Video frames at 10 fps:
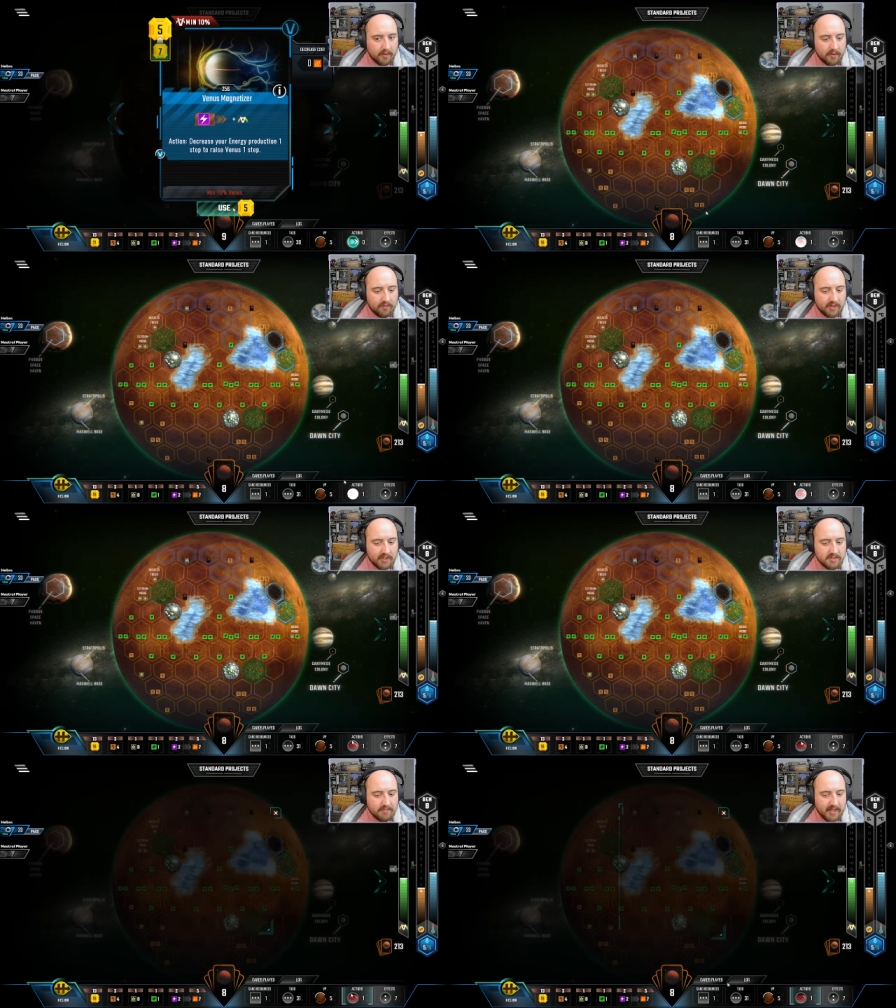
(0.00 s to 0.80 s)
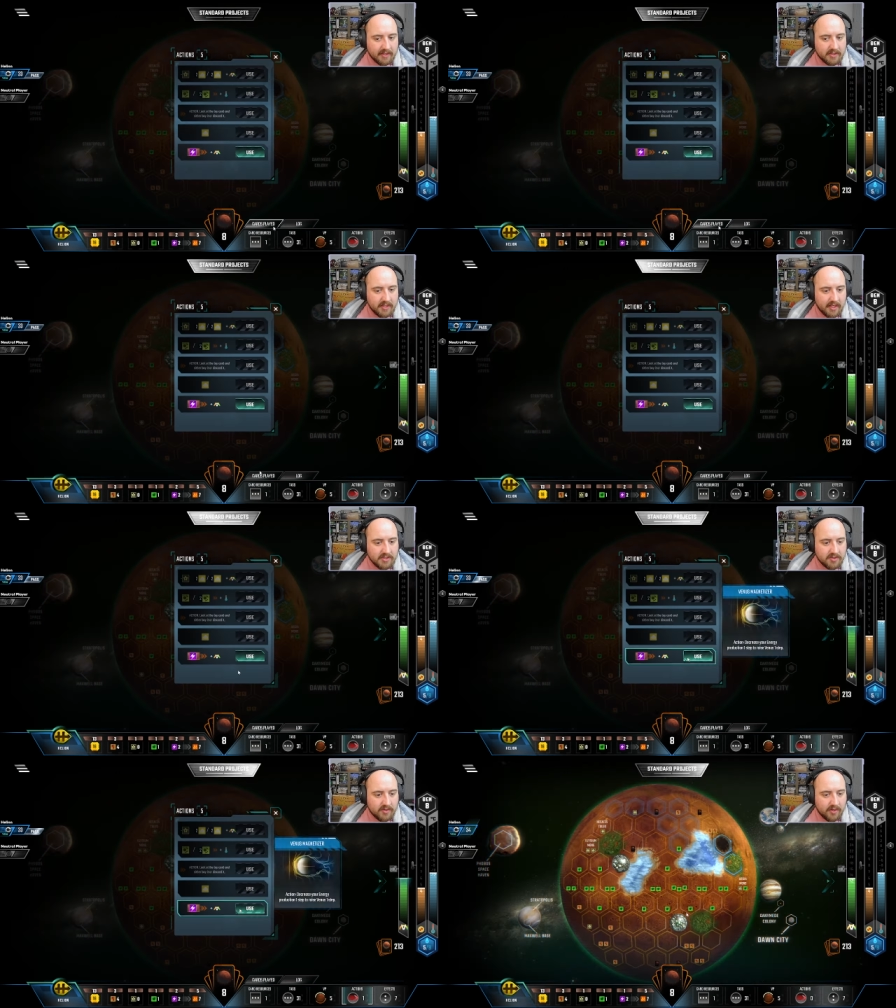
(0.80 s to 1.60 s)
Venus
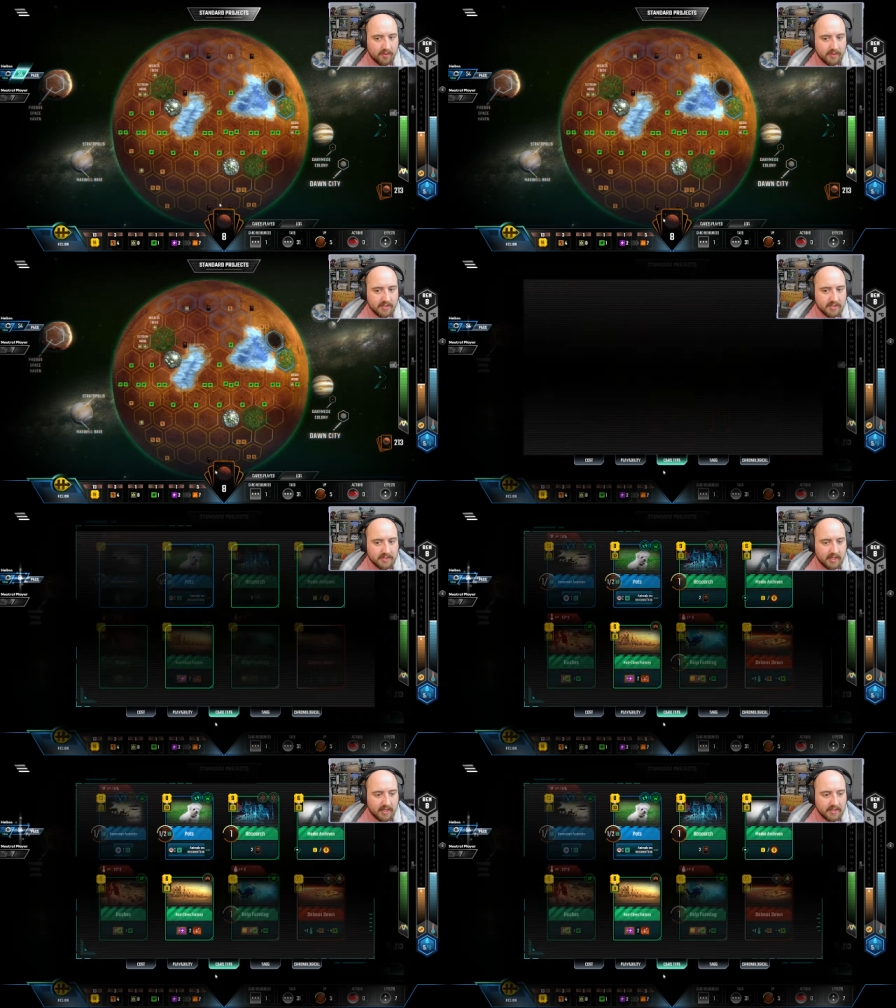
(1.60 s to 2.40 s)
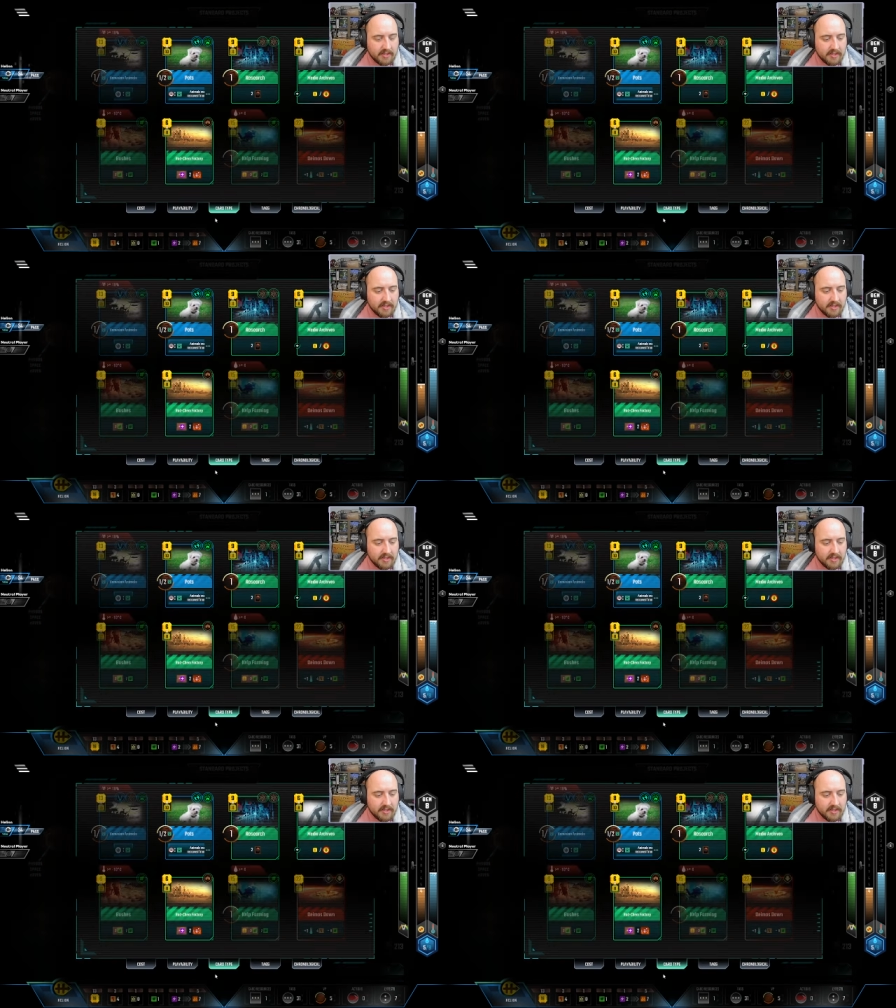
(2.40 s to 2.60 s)
Magnetizer, though, is nice. It